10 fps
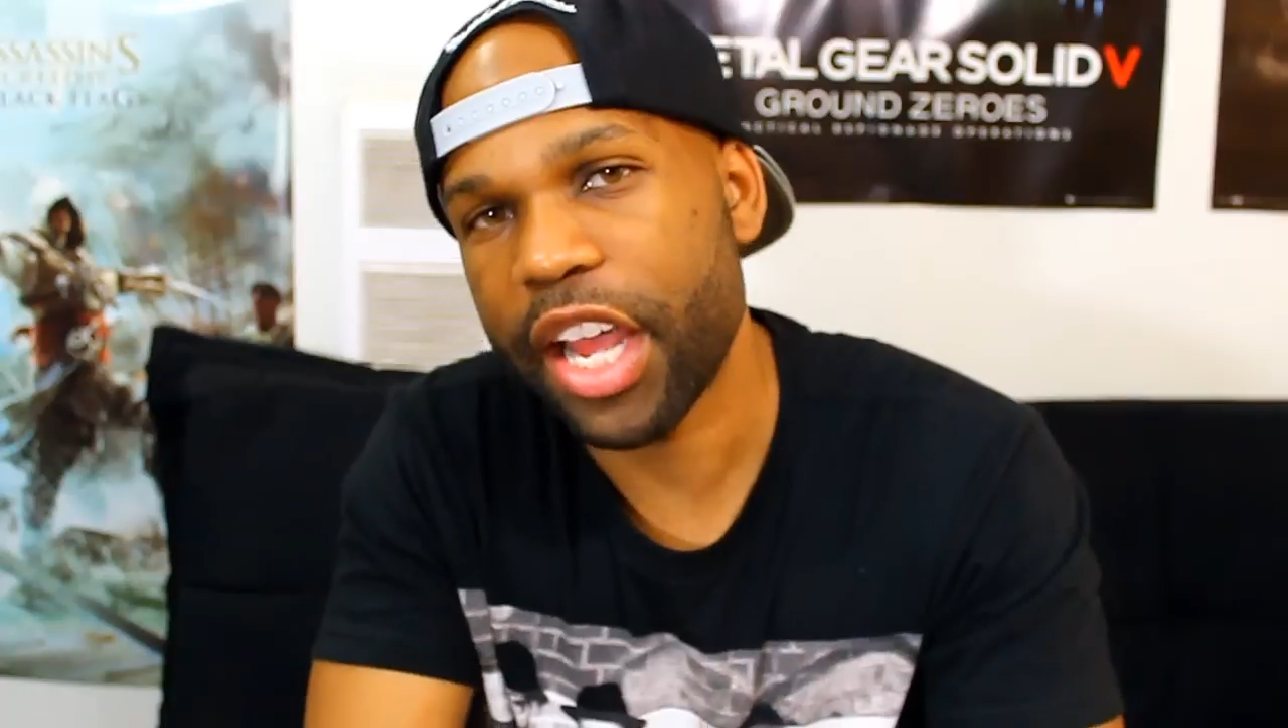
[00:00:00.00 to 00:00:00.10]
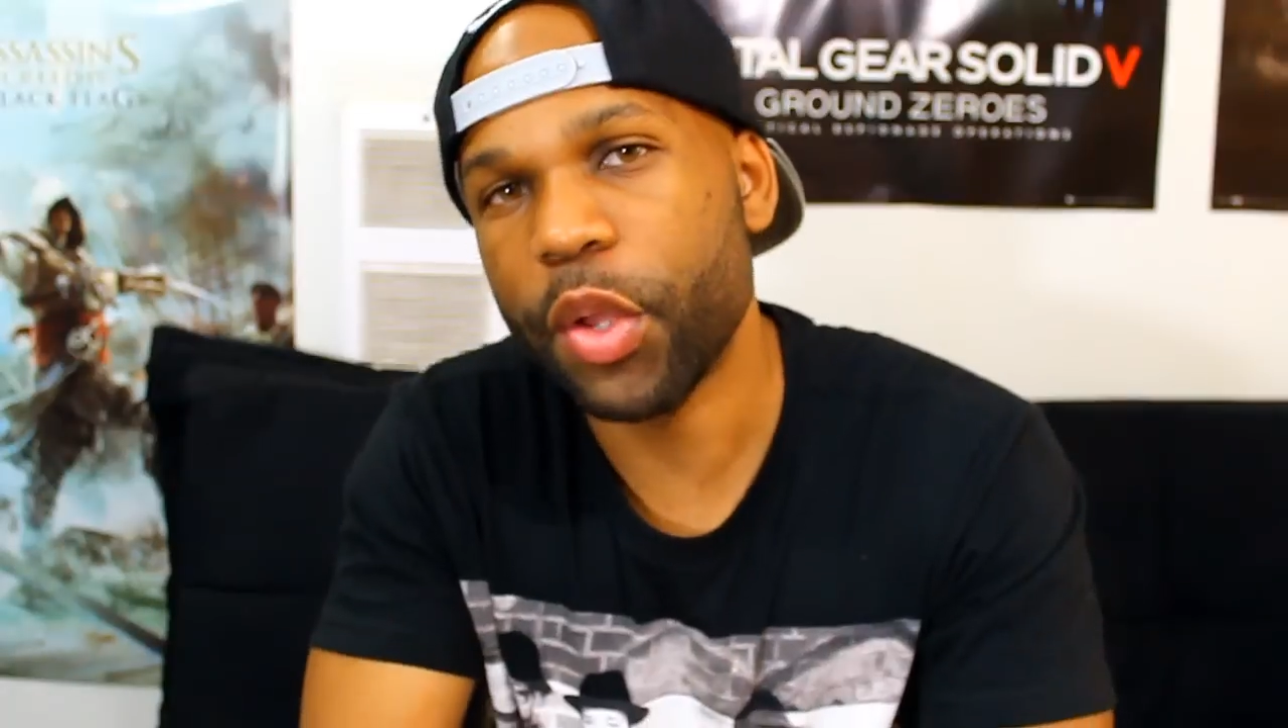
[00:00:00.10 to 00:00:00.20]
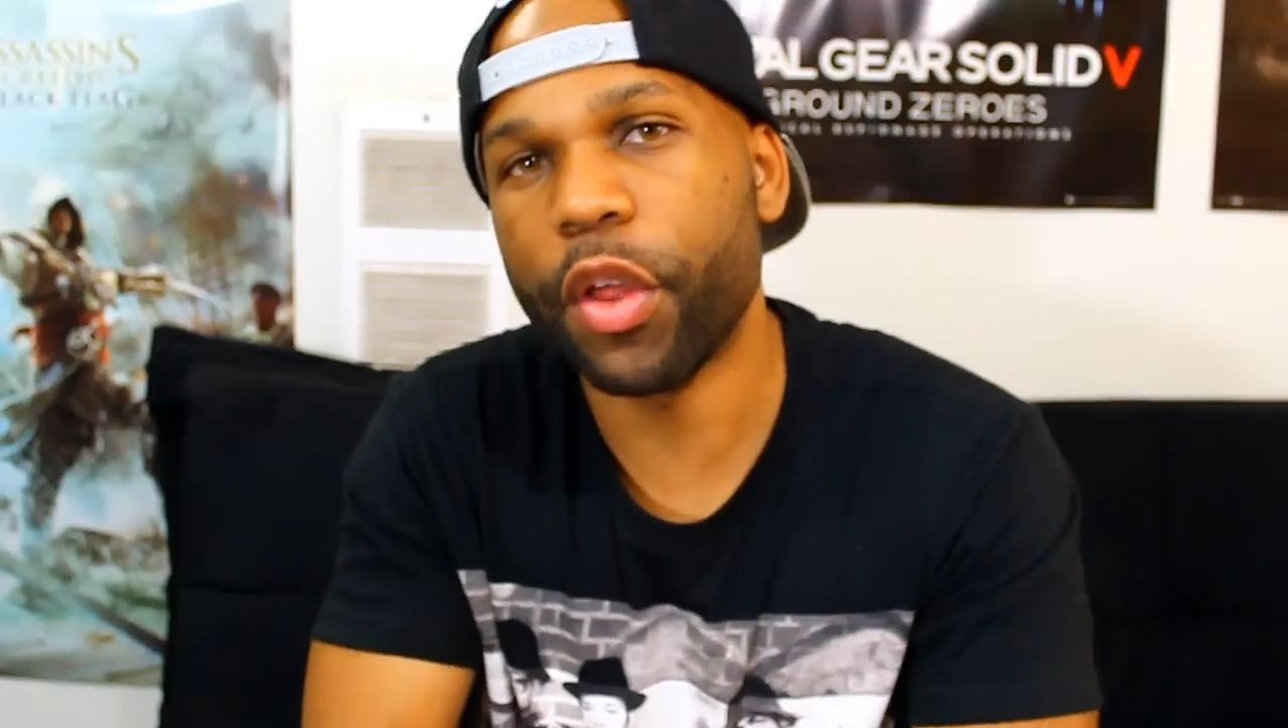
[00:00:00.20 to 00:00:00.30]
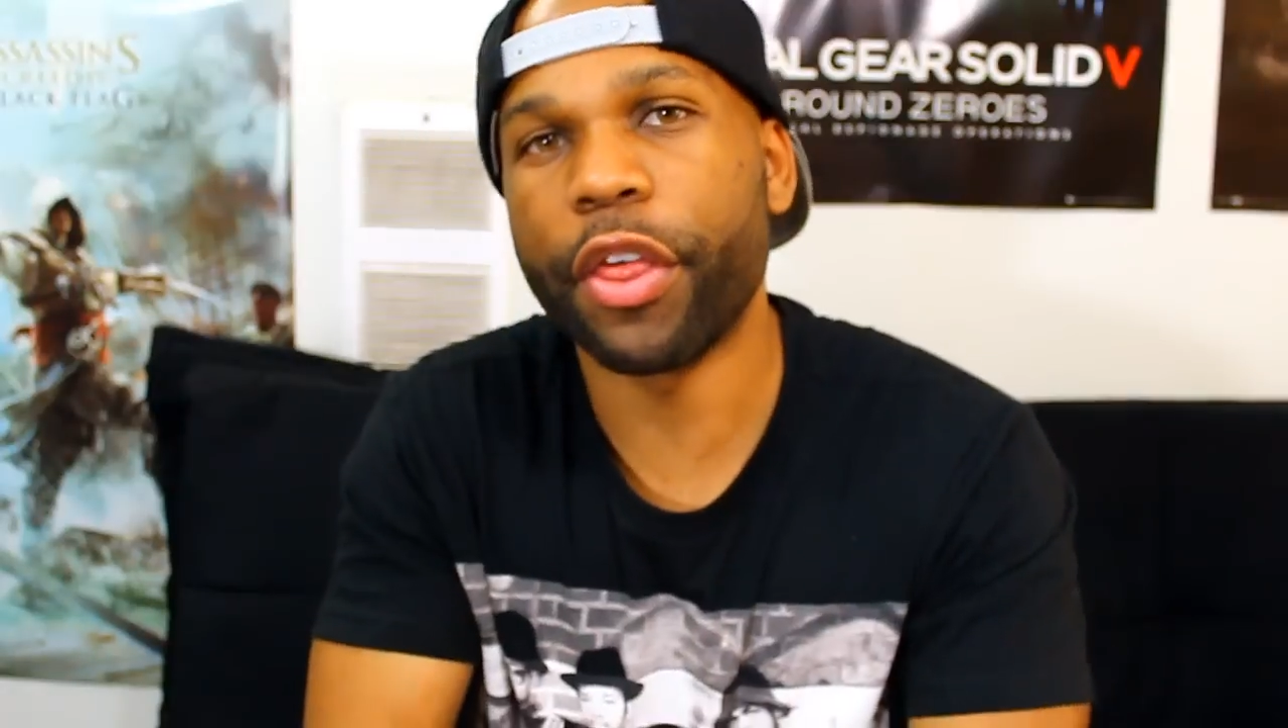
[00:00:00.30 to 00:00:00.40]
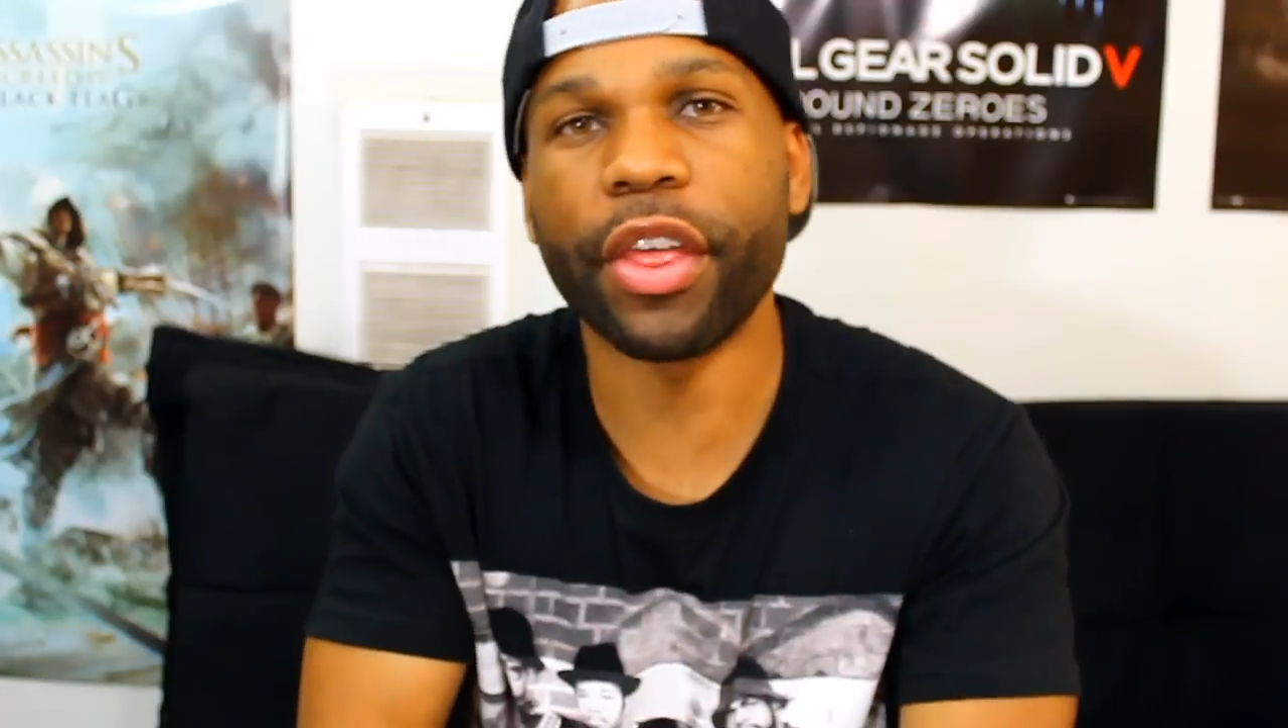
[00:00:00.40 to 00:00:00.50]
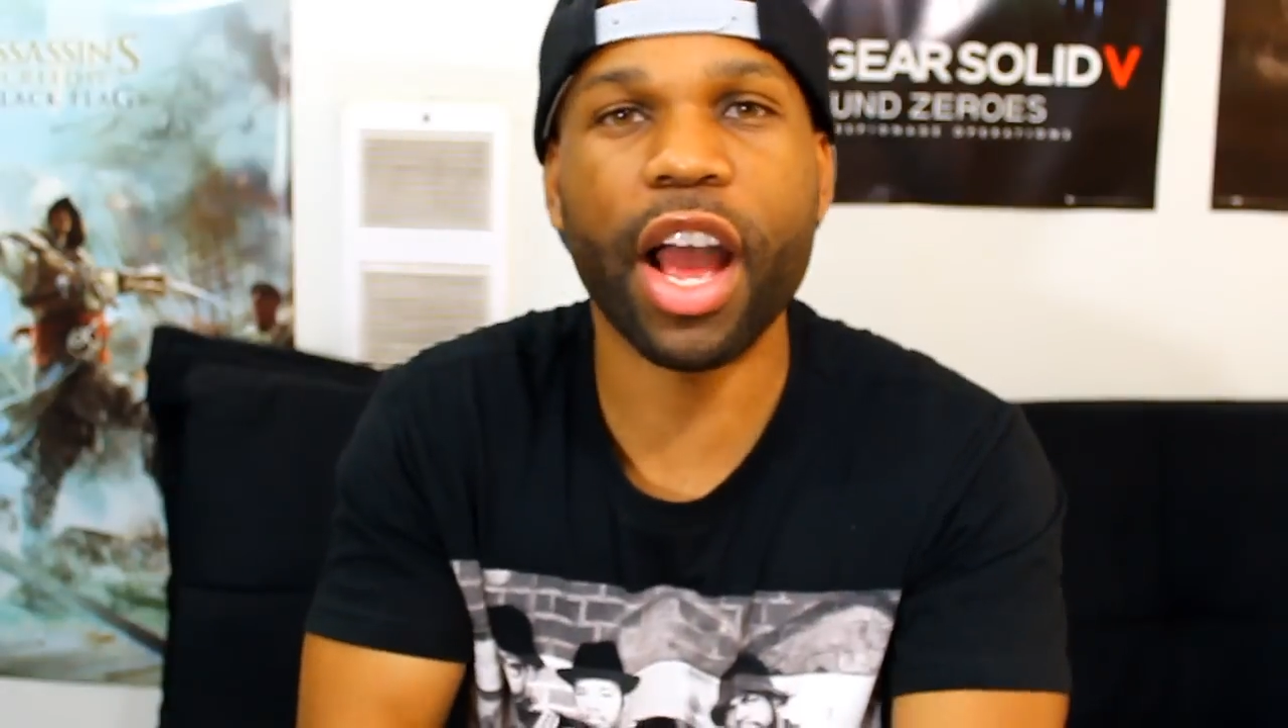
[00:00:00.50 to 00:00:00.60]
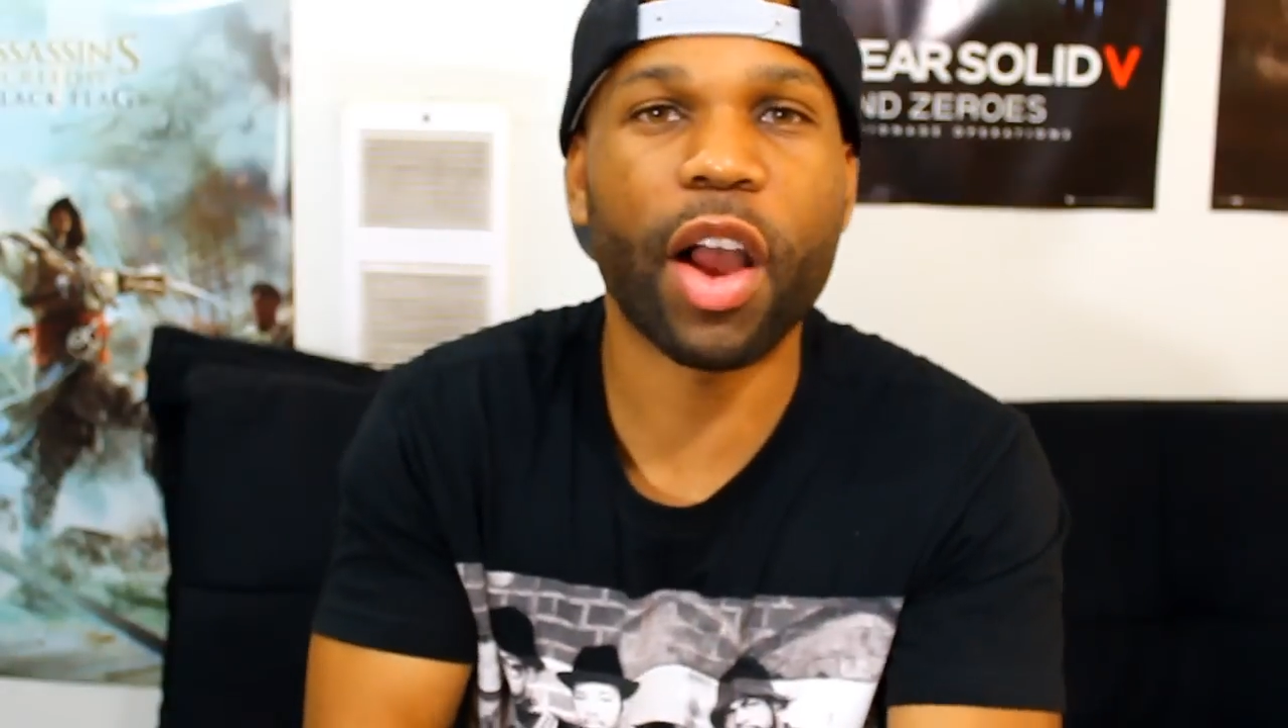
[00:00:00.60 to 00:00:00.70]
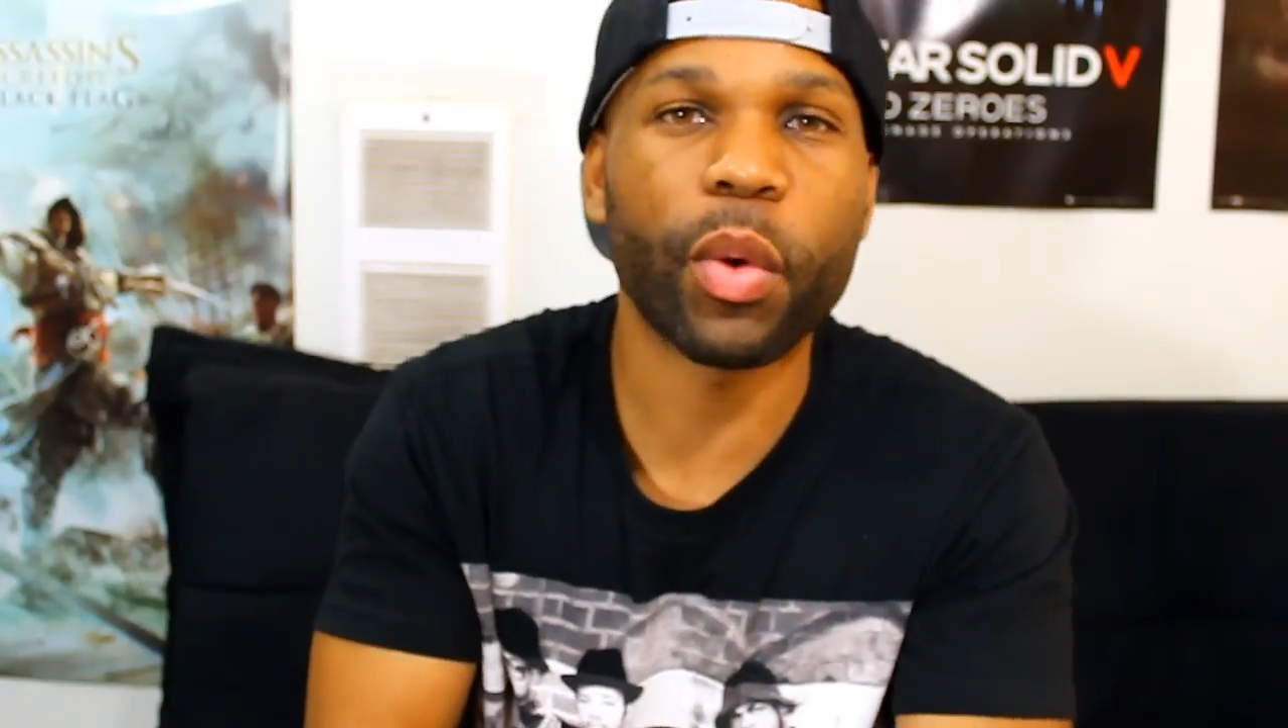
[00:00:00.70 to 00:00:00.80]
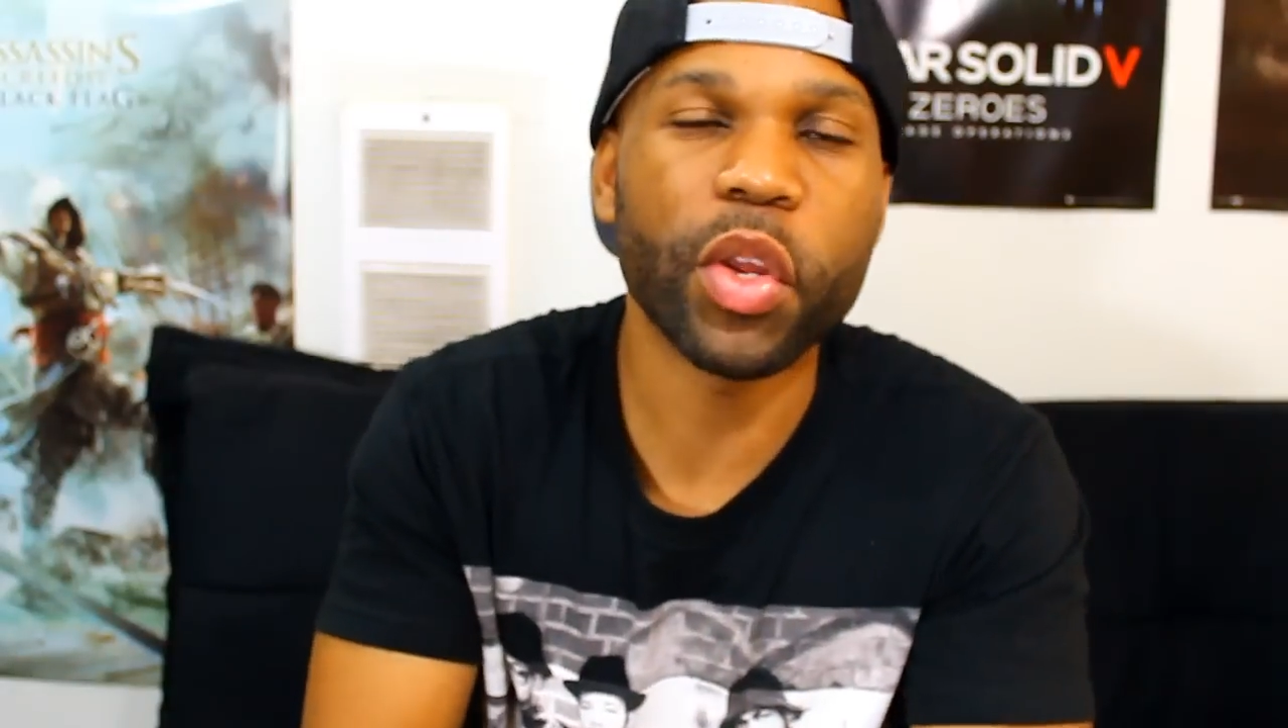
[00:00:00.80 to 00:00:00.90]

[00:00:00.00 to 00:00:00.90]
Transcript: How you a thug